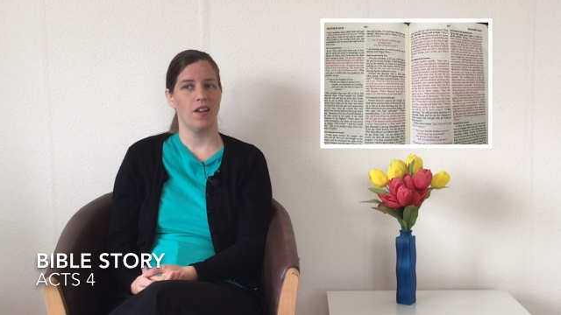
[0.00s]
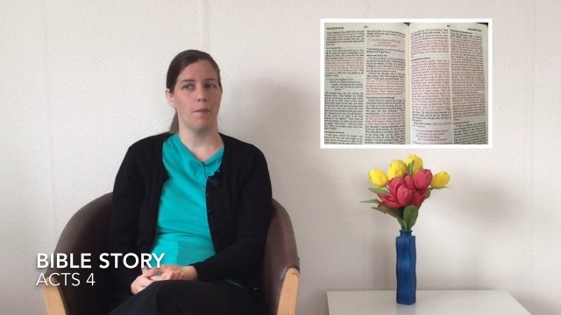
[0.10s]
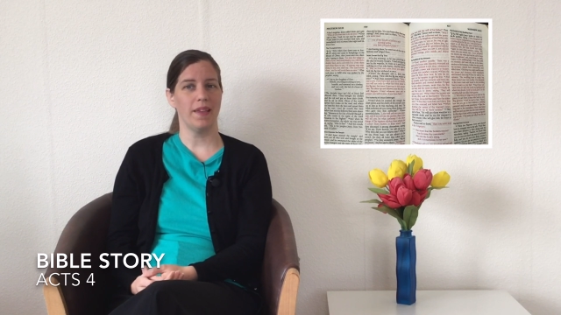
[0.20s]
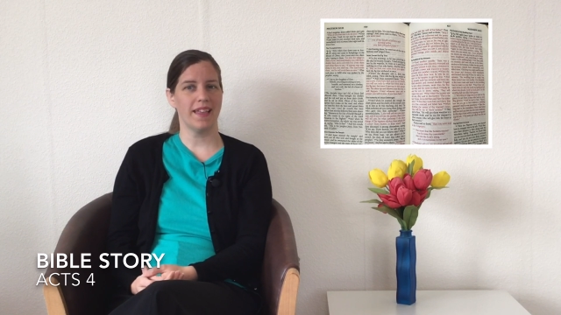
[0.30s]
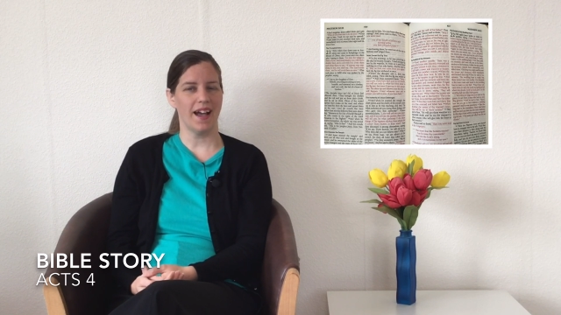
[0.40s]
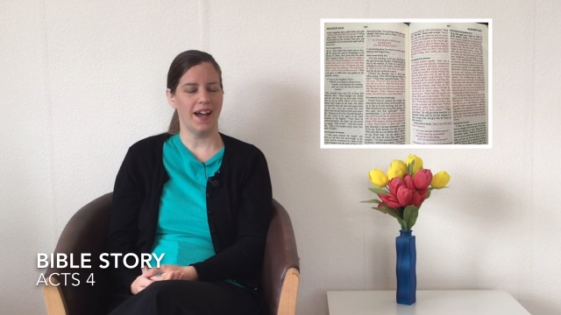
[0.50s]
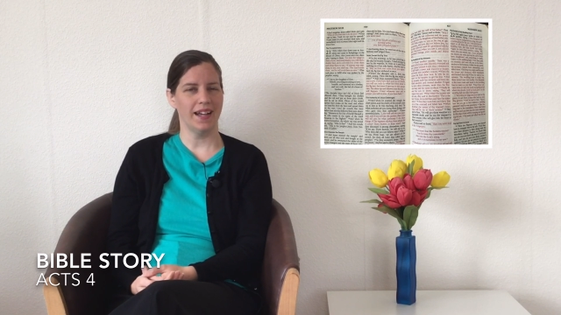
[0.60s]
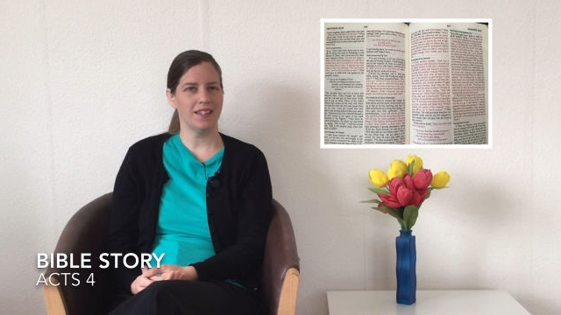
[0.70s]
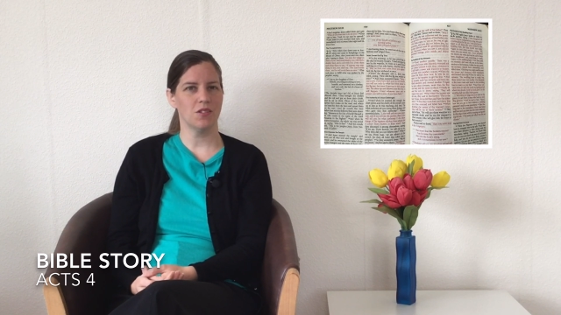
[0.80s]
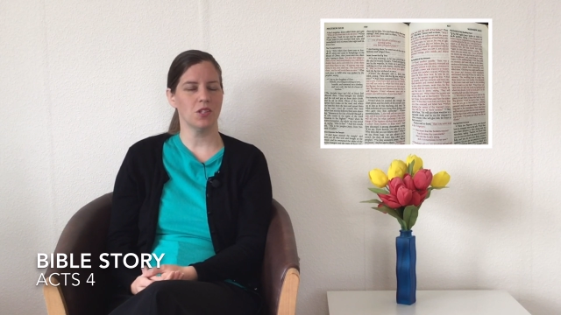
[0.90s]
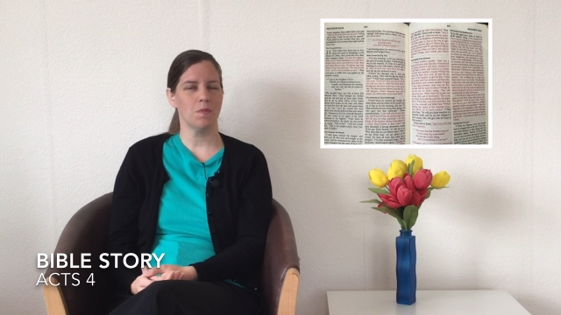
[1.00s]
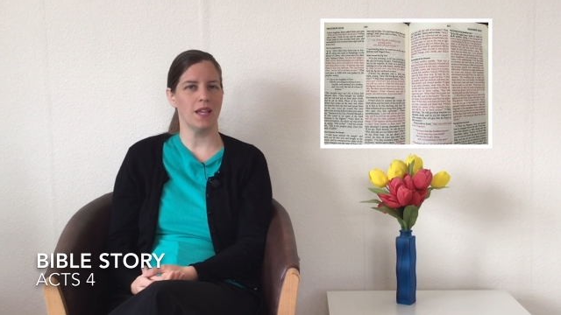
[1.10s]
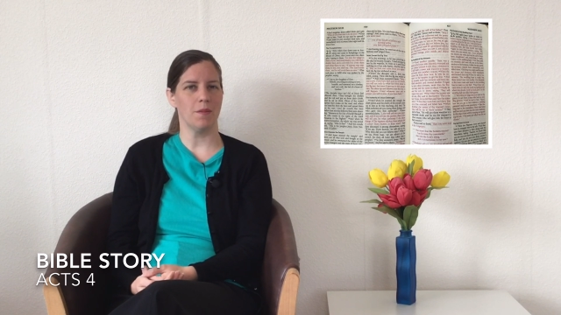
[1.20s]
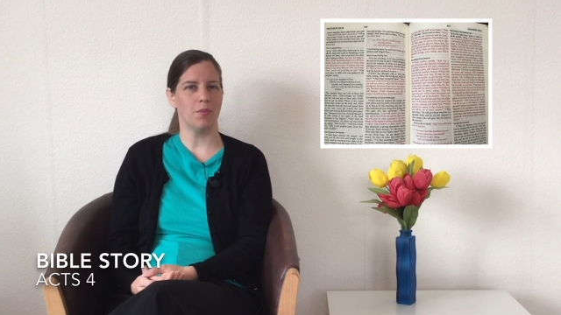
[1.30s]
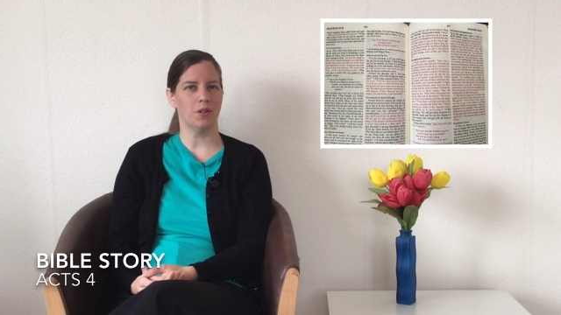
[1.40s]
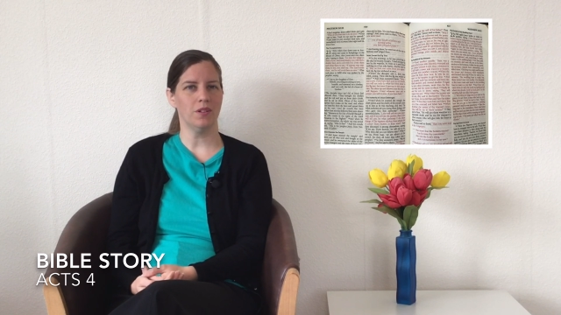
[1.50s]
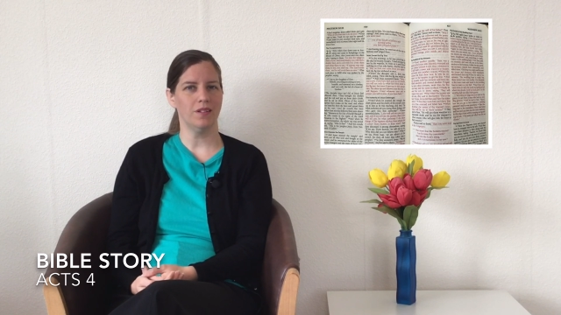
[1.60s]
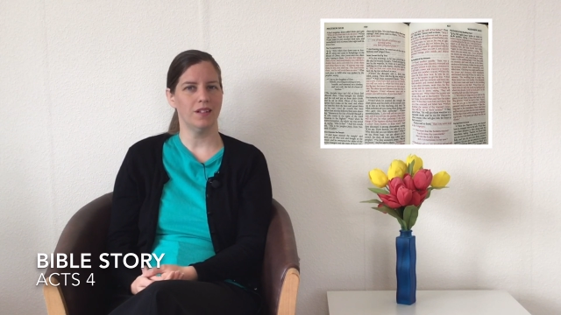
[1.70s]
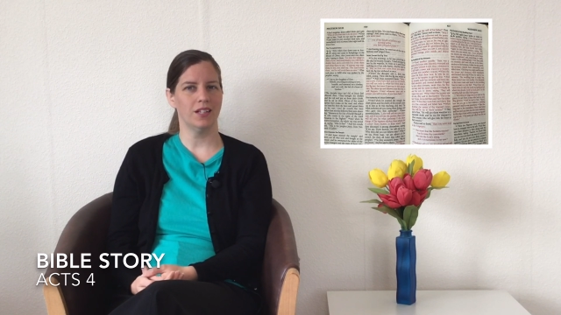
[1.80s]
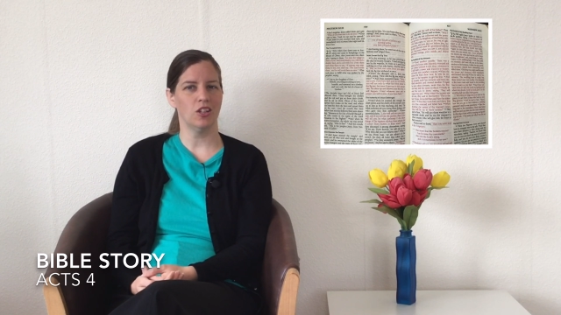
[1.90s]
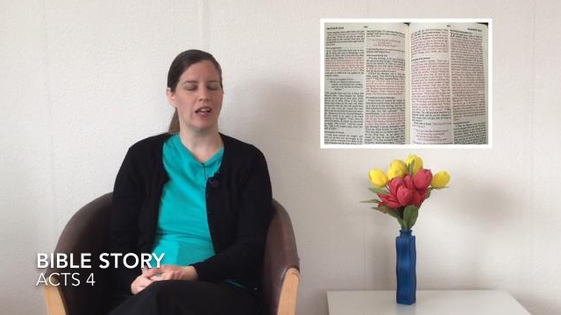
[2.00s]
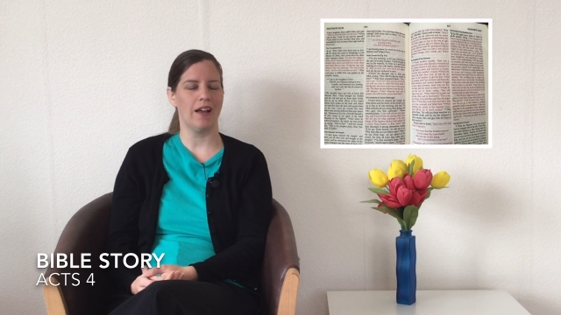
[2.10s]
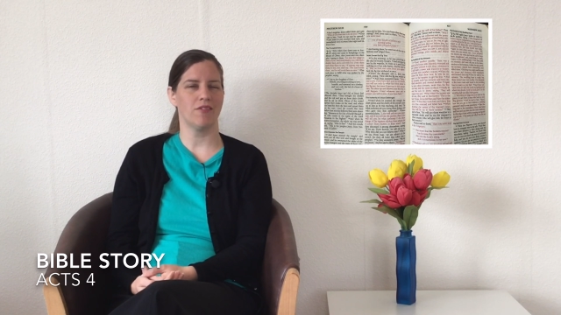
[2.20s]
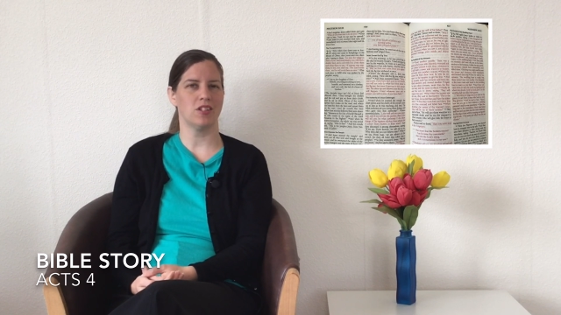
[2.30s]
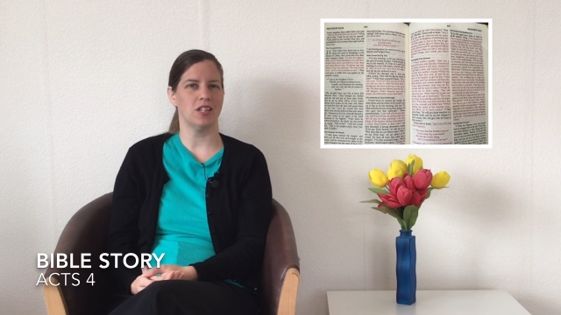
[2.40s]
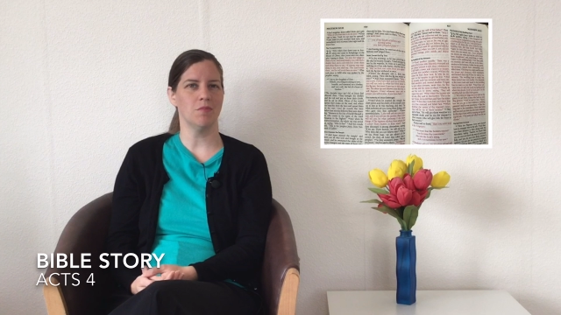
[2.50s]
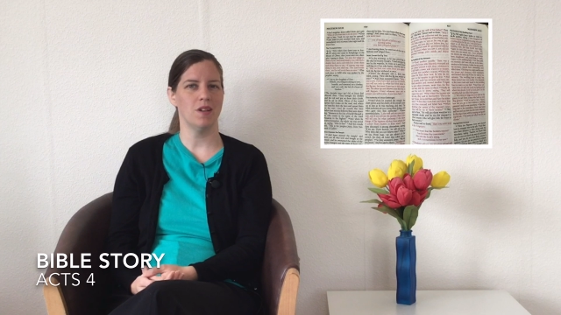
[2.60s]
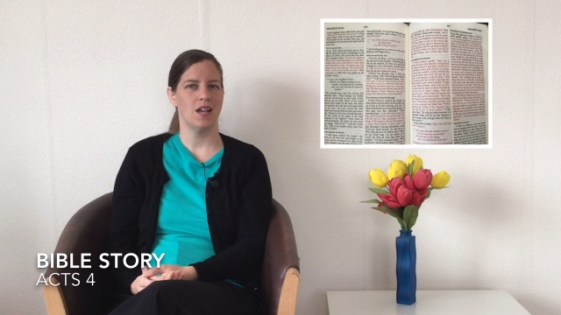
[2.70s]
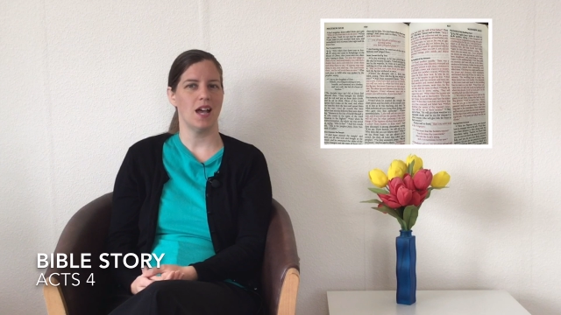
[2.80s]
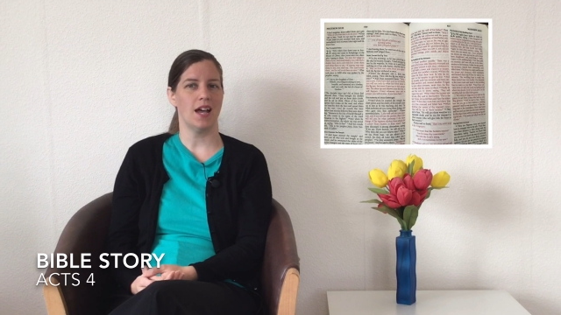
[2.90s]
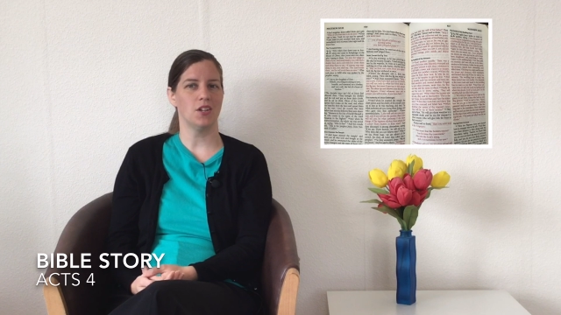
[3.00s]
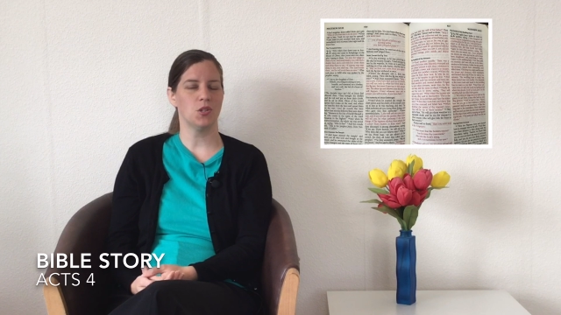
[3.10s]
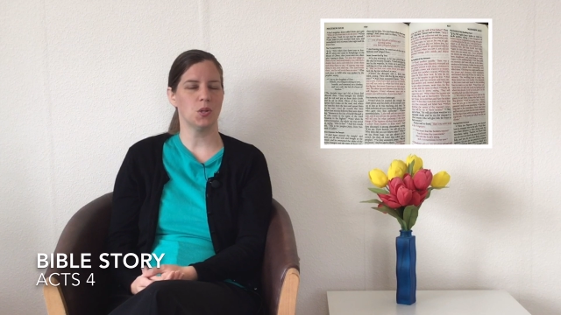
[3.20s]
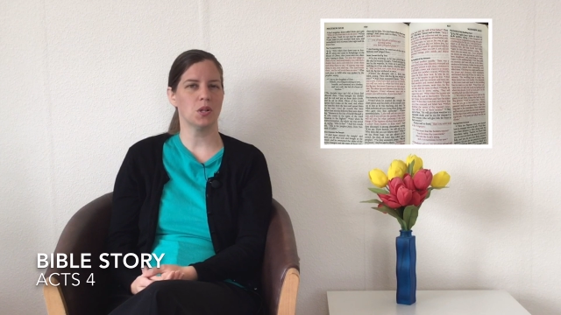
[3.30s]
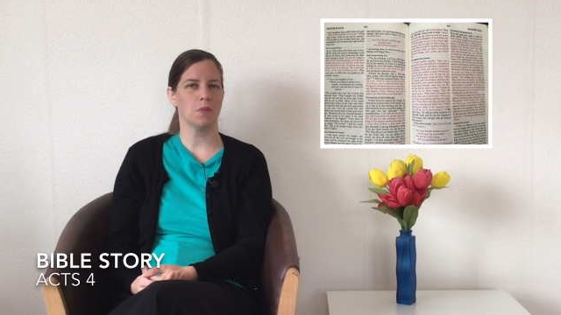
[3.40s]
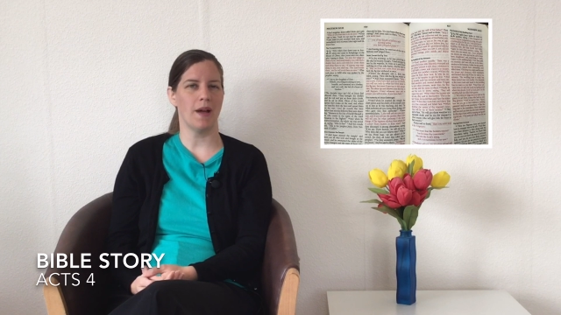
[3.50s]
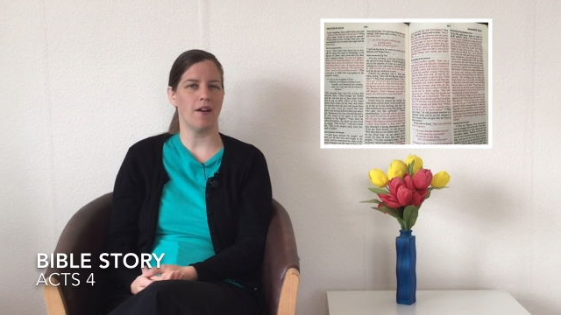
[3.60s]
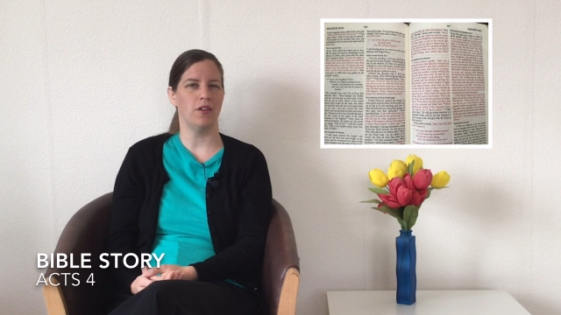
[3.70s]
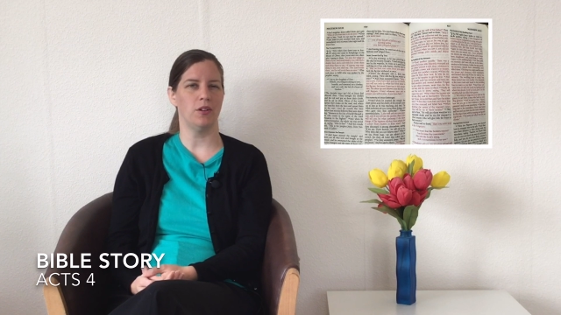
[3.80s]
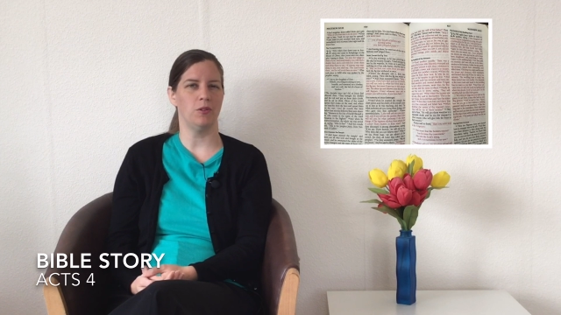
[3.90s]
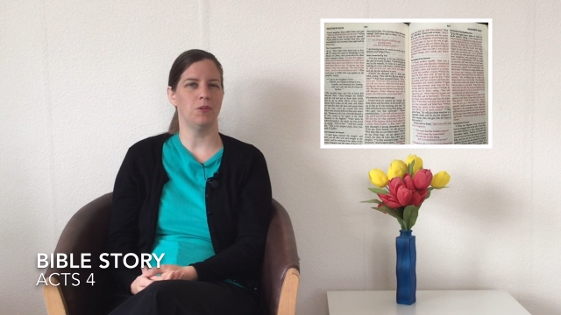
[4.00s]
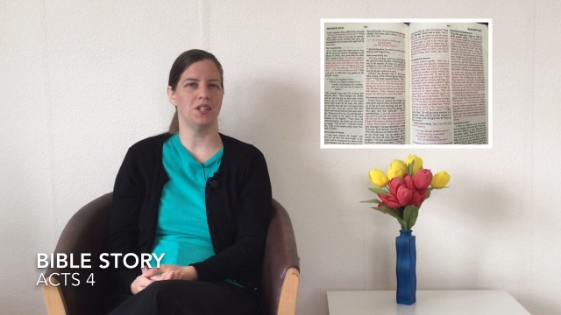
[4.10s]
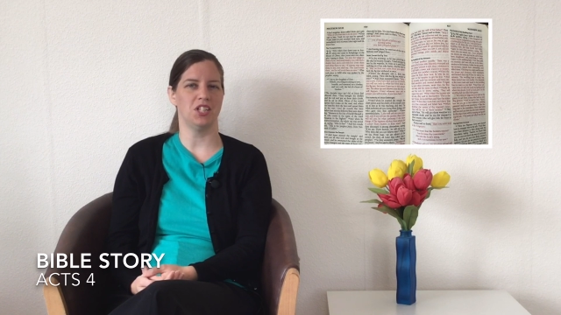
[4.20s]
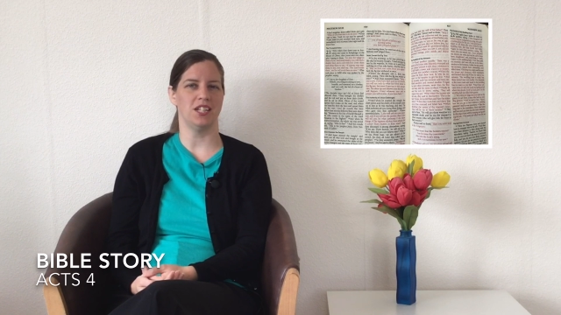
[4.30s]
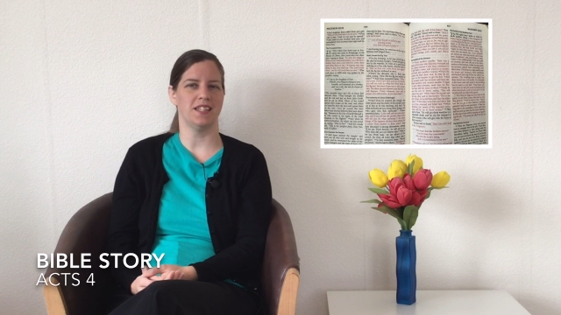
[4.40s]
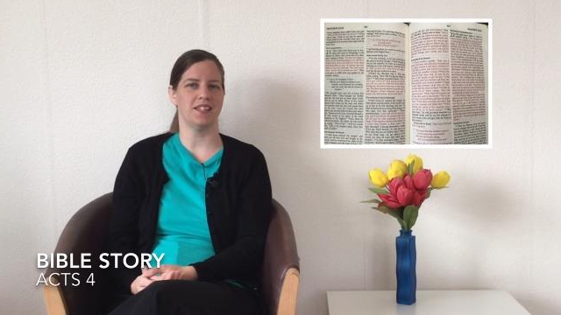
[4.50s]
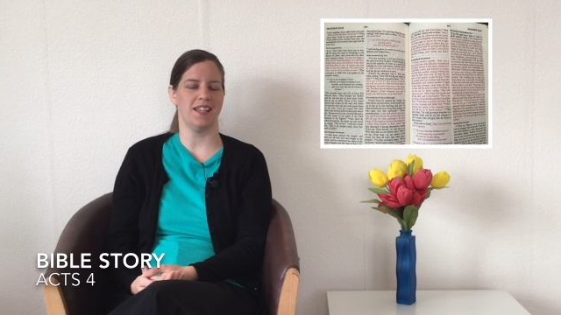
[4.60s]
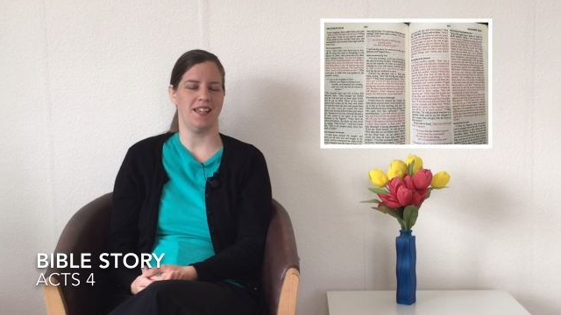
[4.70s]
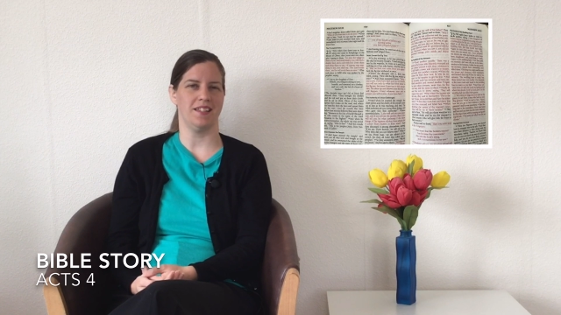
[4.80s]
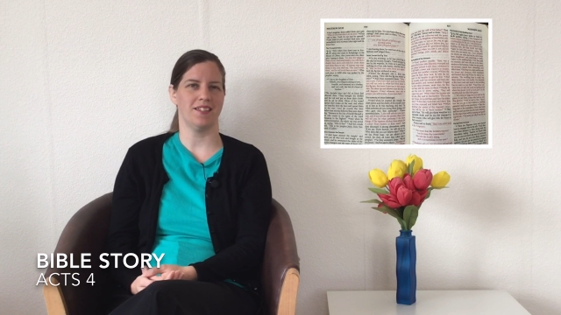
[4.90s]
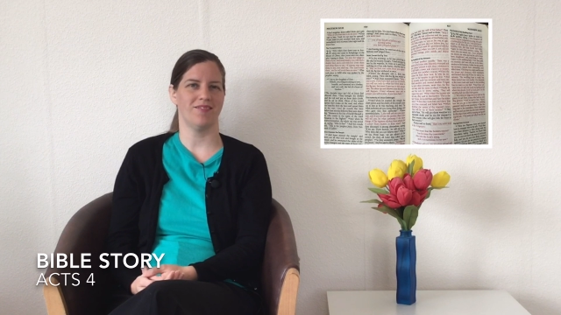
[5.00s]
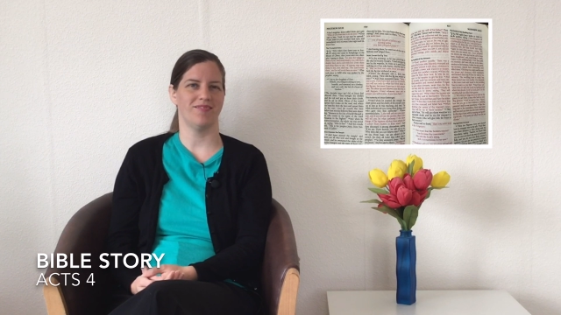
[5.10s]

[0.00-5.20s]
be kind to other people and look after them and talk about who Jesus is.